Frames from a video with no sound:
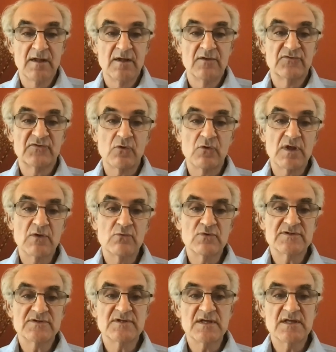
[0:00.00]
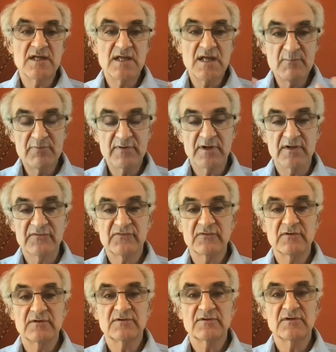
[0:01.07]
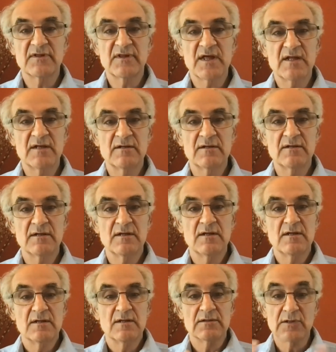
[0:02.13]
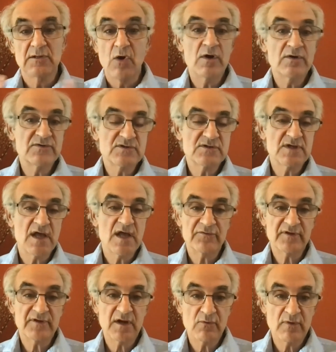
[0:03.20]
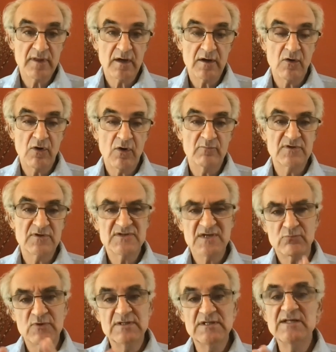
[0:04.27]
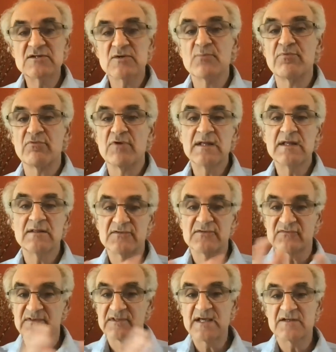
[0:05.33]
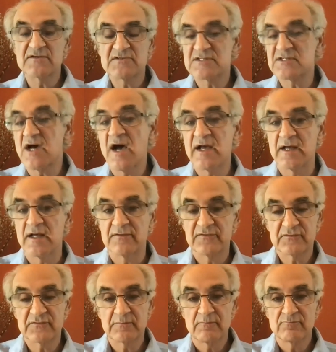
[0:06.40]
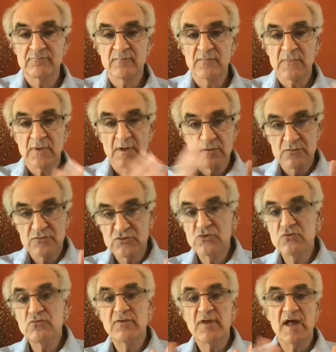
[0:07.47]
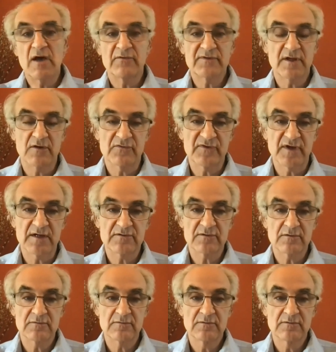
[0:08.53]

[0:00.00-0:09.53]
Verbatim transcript: So it was the impetus to then launch healthcare without harm. We said we need to bring this latest science to the healthcare sector.